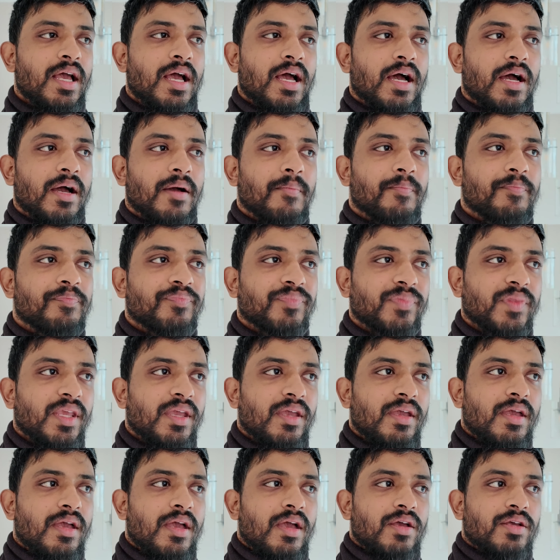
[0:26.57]
Um,
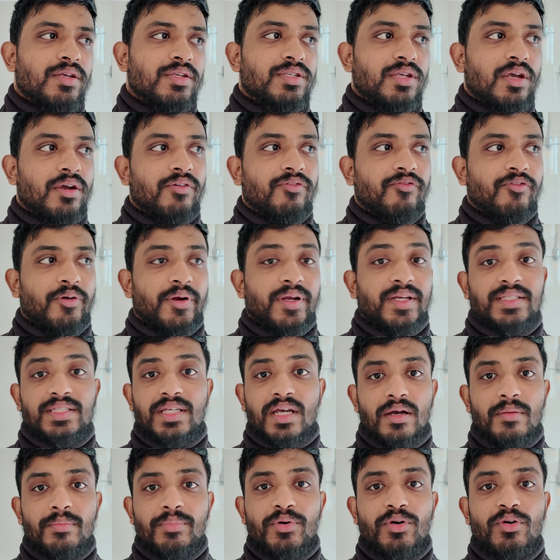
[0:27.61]
so, for
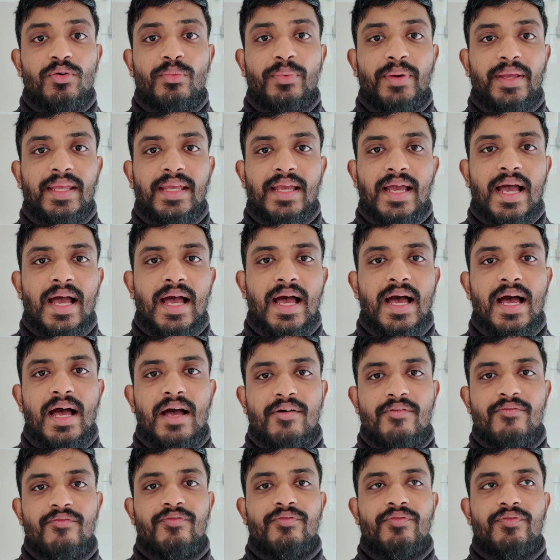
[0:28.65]
example, we
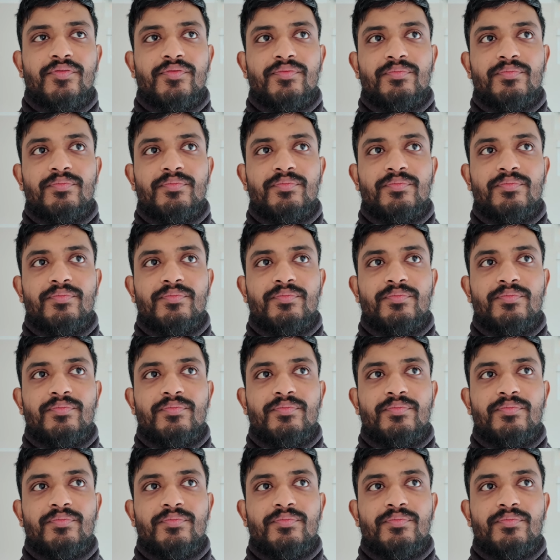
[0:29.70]
have